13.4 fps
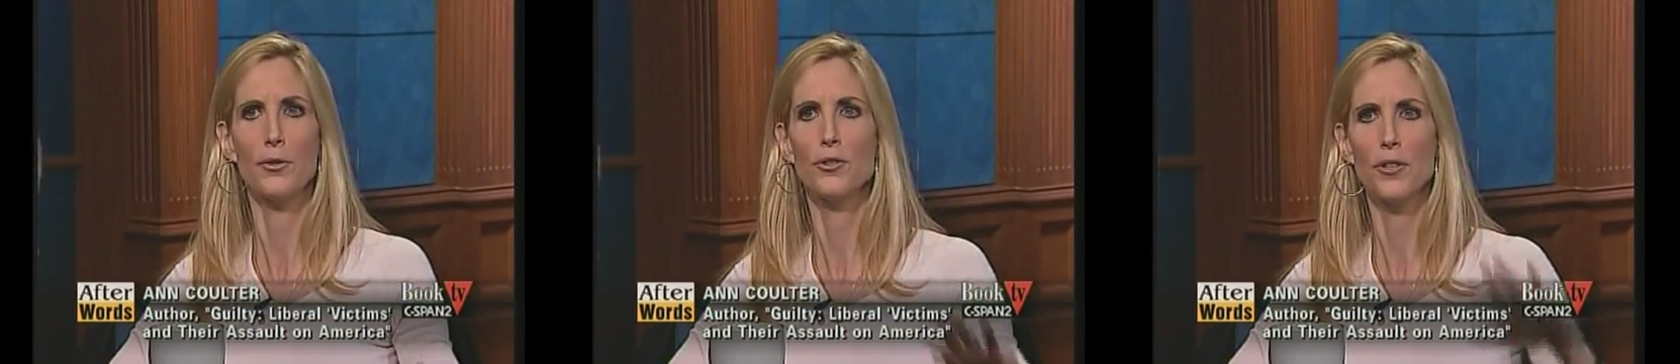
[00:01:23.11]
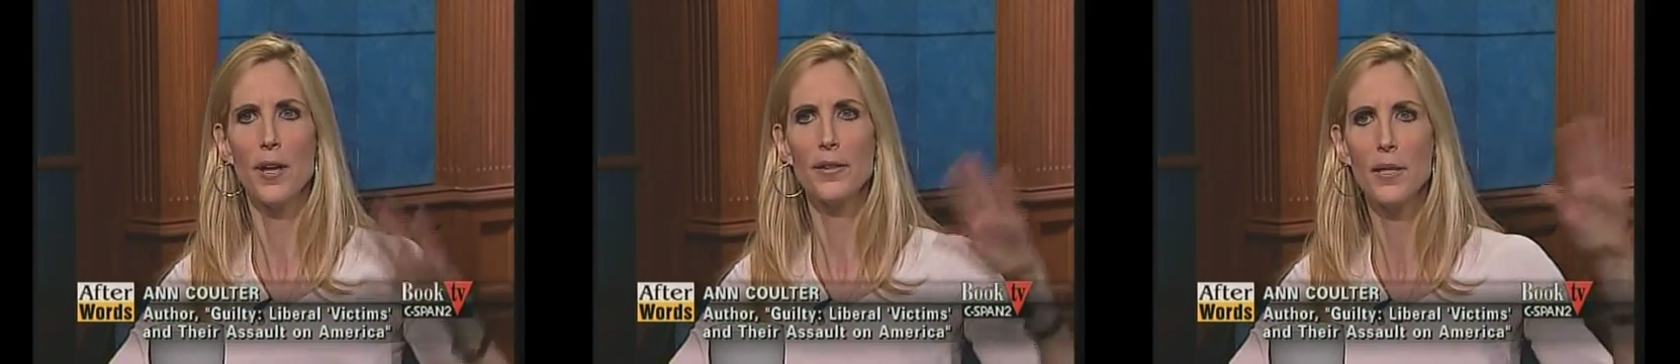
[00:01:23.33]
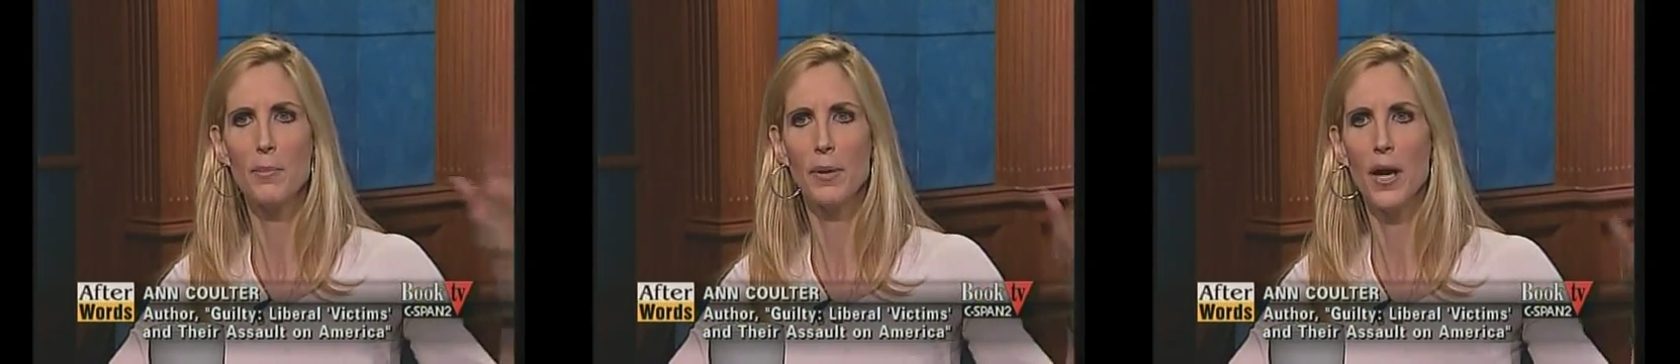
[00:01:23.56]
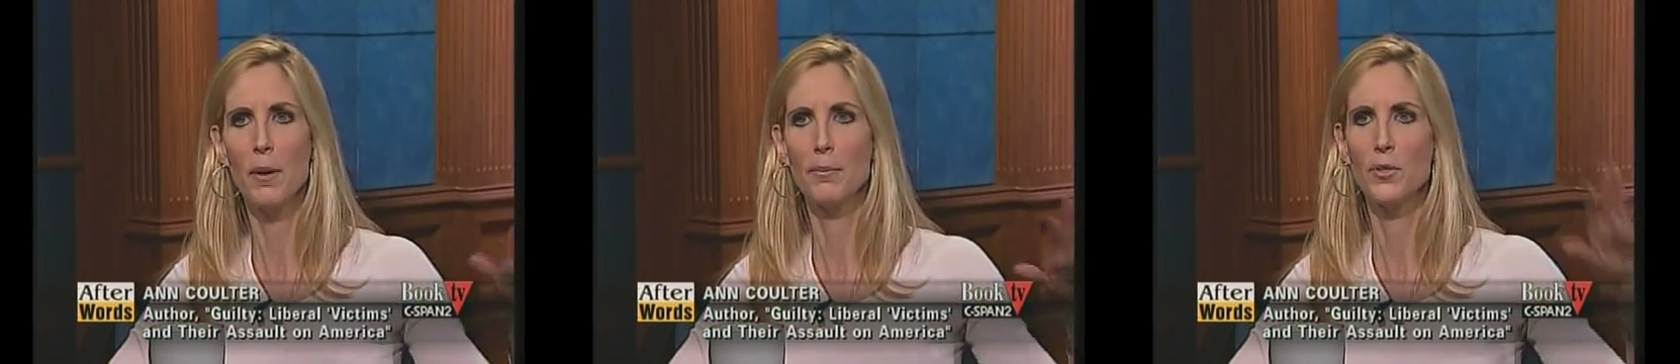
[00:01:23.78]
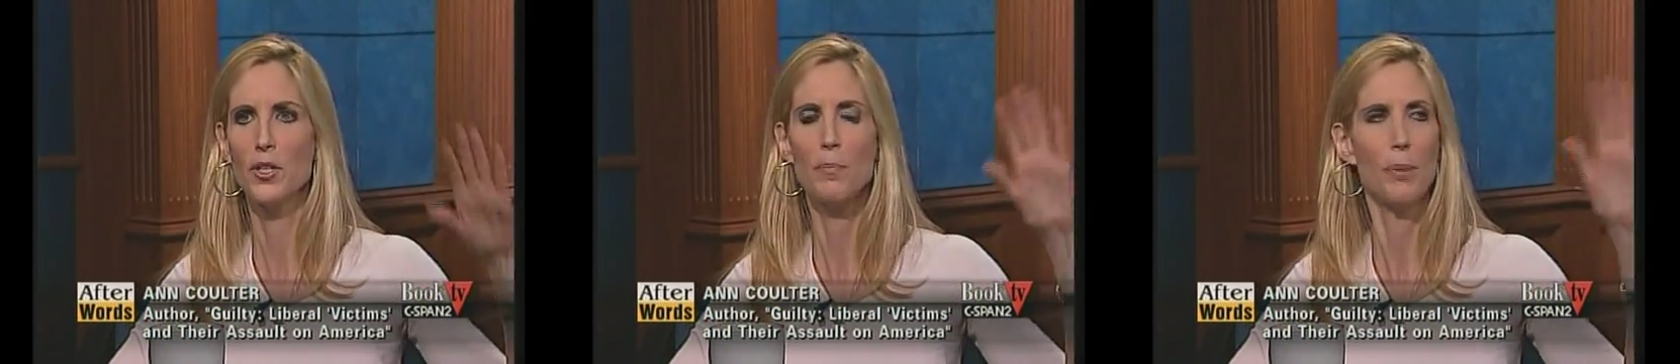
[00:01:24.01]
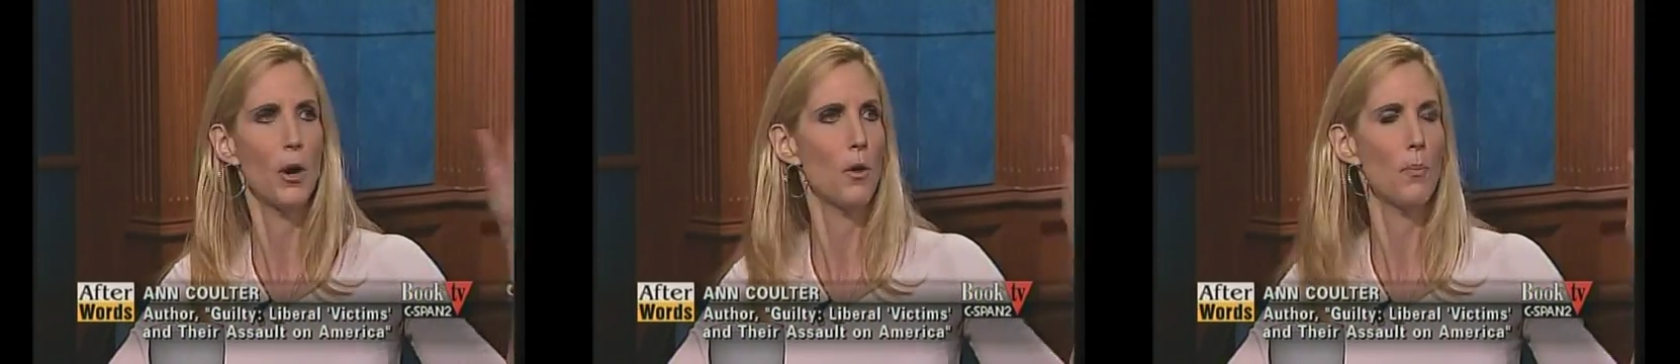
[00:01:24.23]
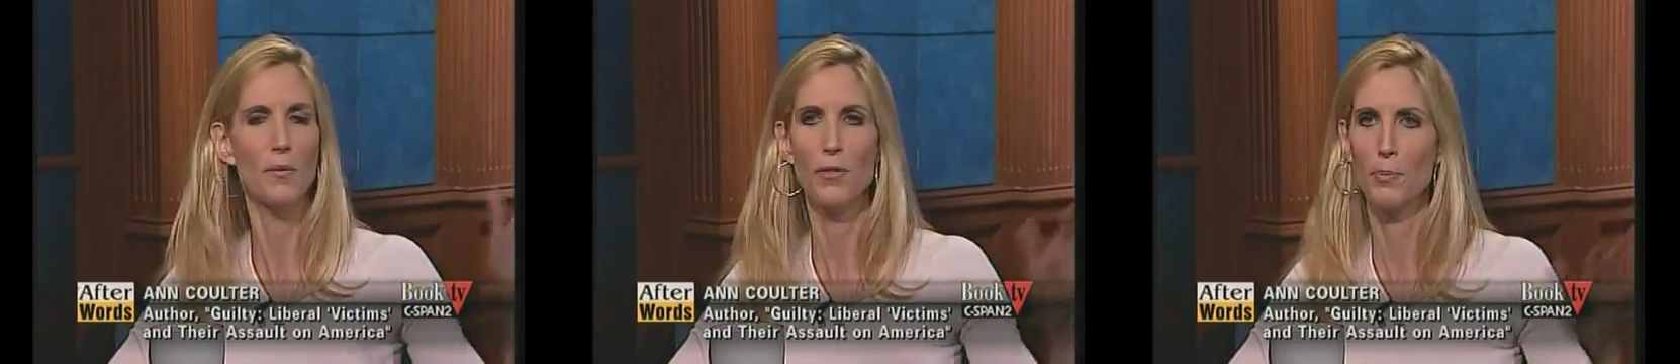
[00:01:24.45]
who suddenly becomes the
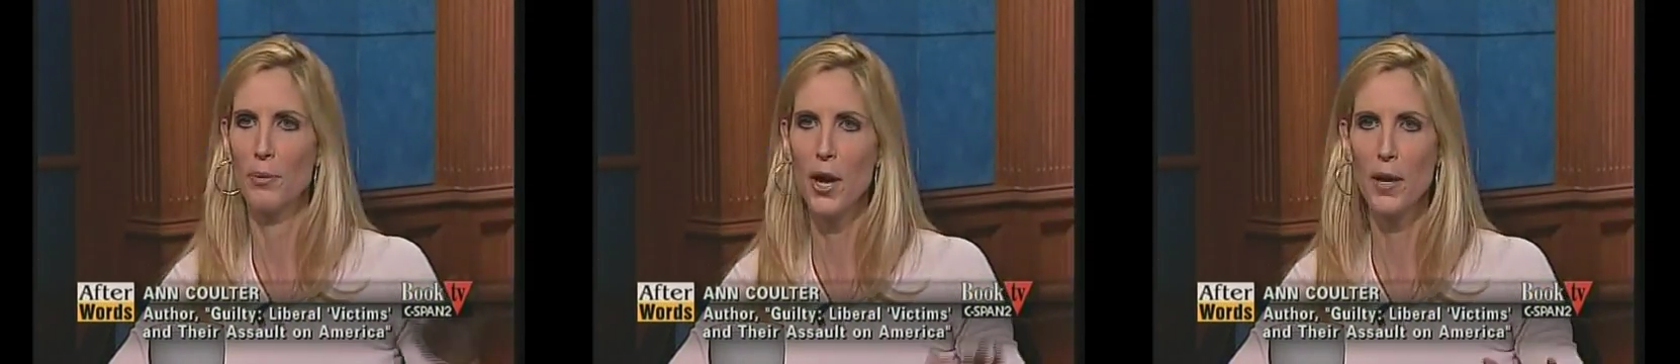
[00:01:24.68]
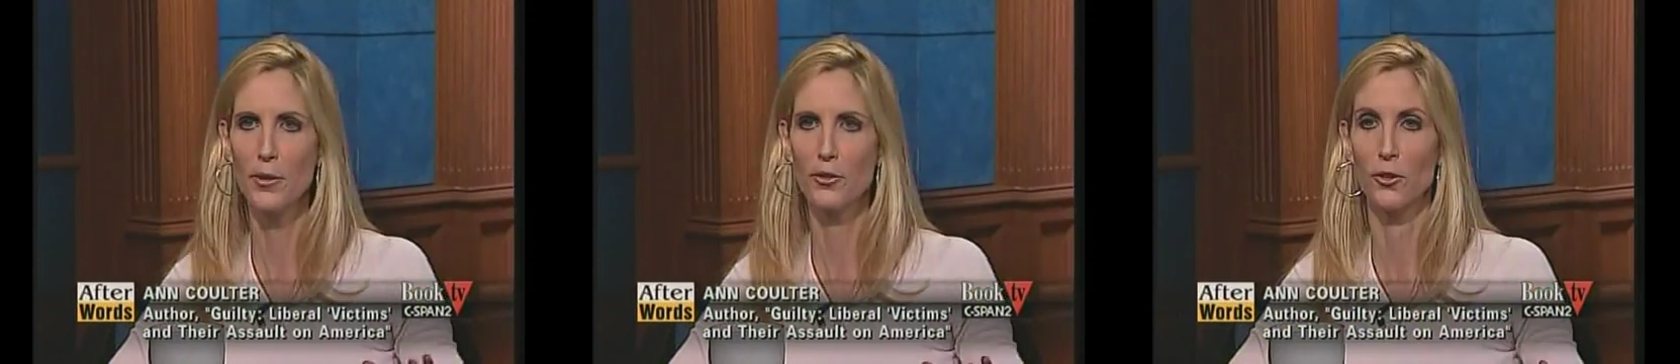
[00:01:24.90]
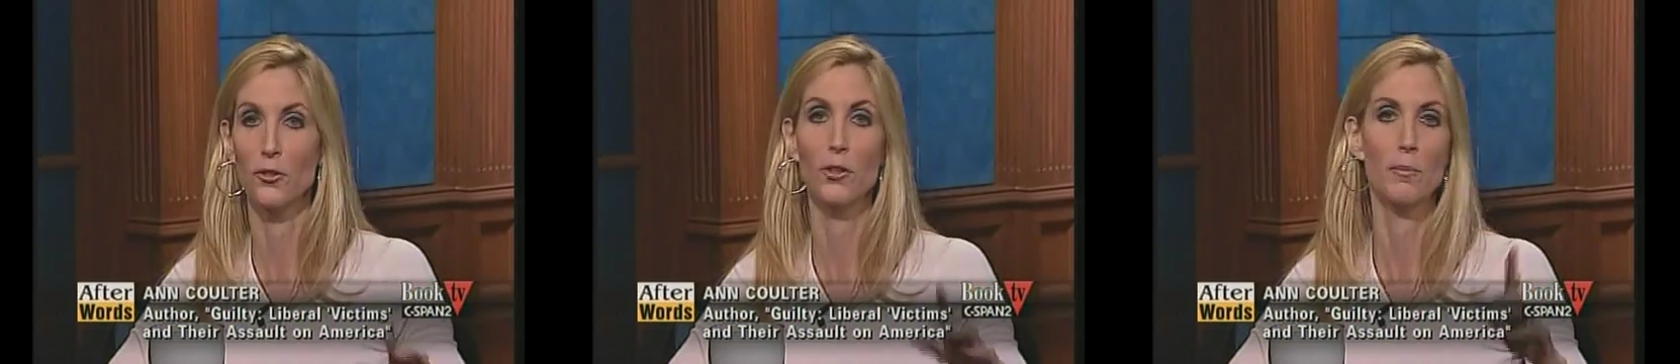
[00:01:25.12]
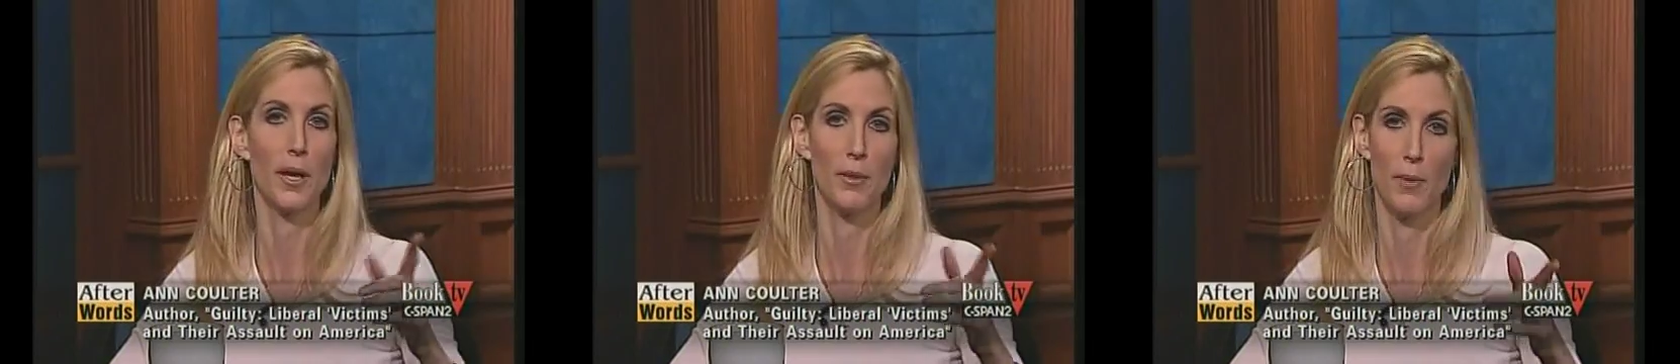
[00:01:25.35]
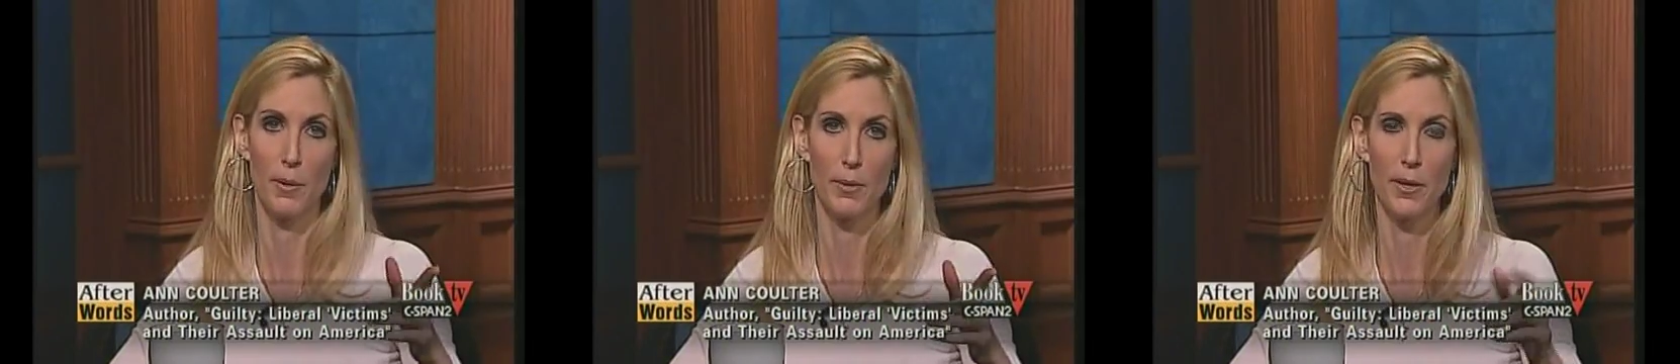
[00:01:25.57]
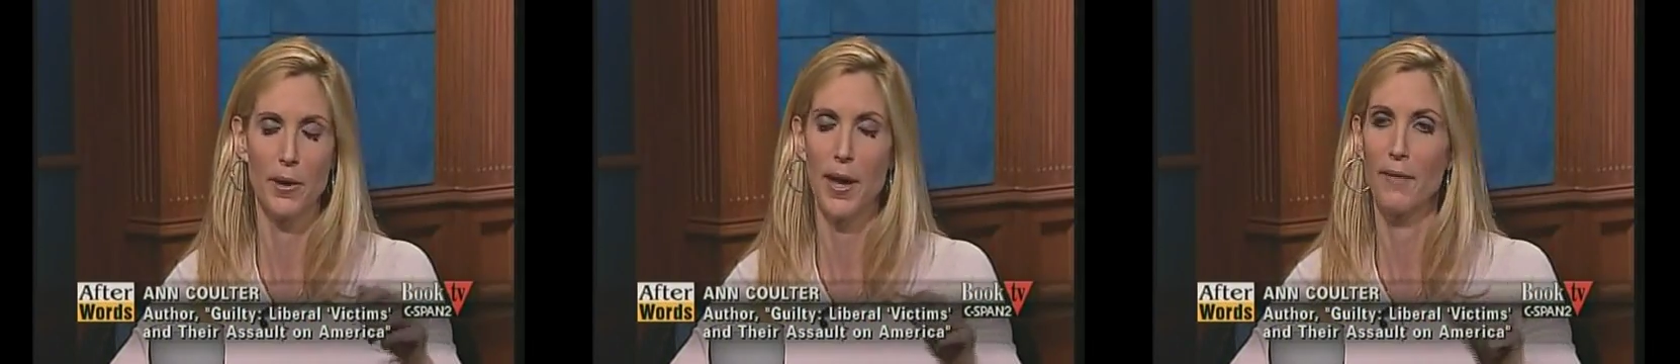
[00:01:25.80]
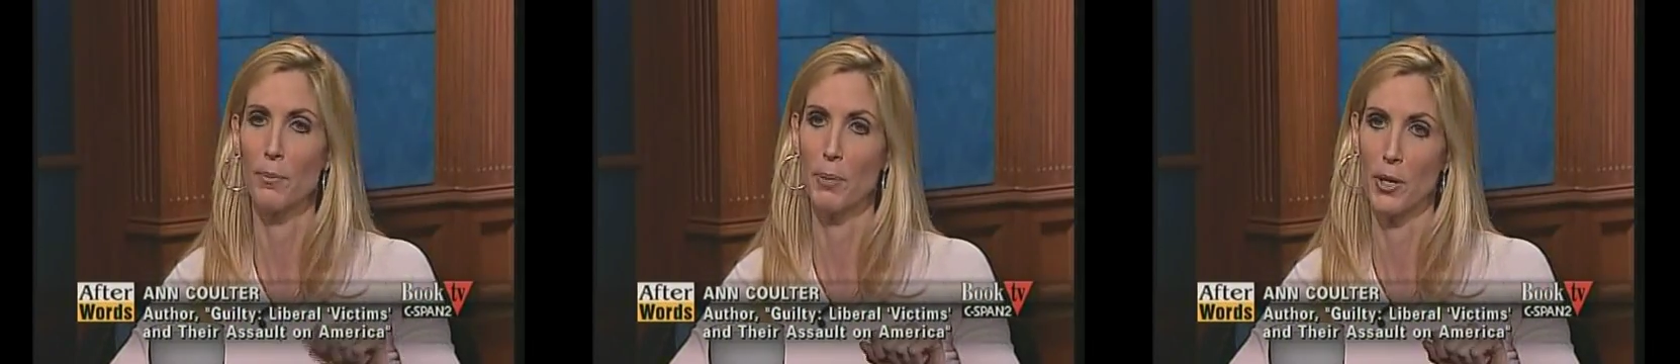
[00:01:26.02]
Pope of the Protestants? And by the way, we don't
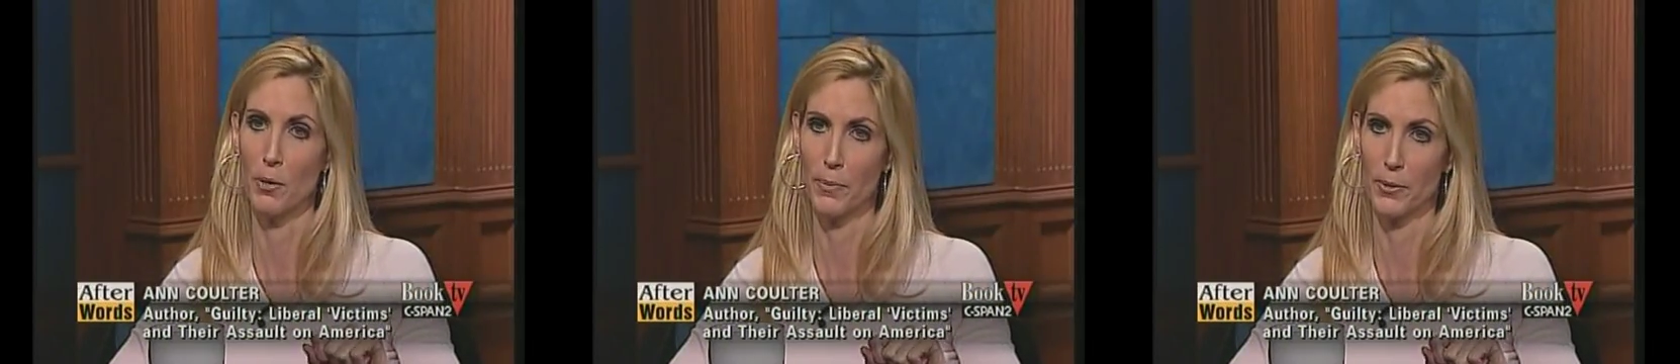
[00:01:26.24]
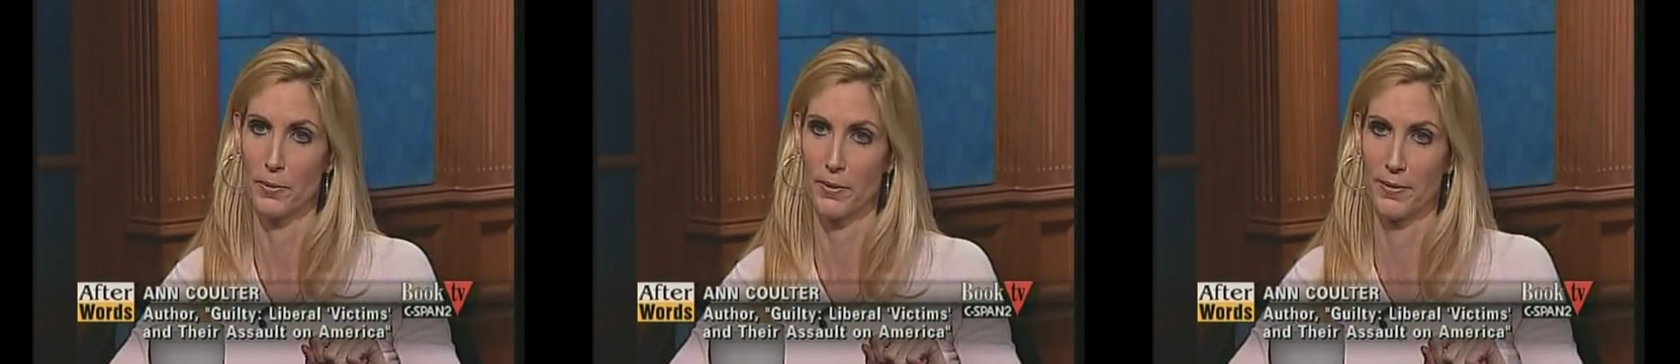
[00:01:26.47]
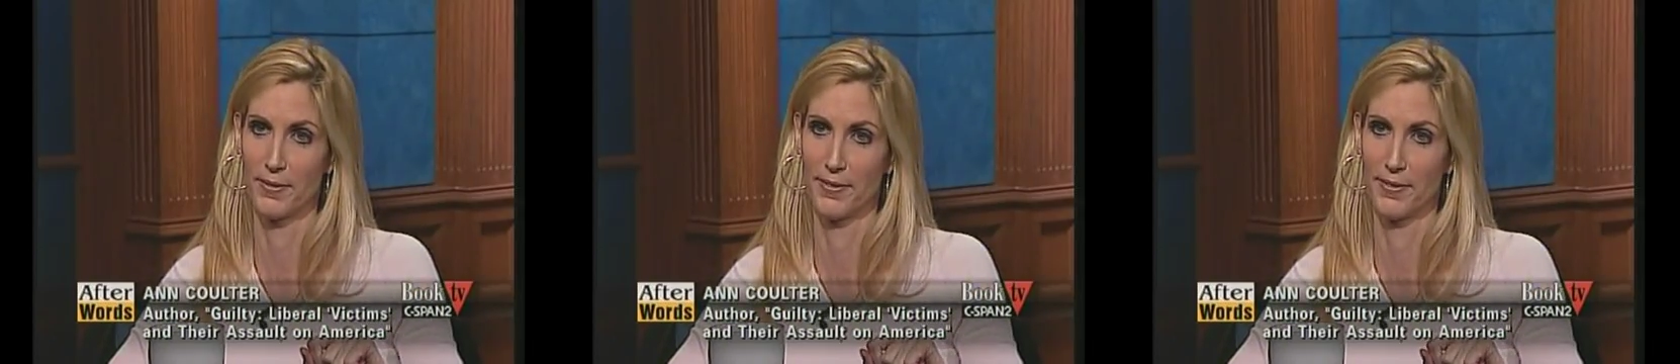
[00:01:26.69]
have a Pope.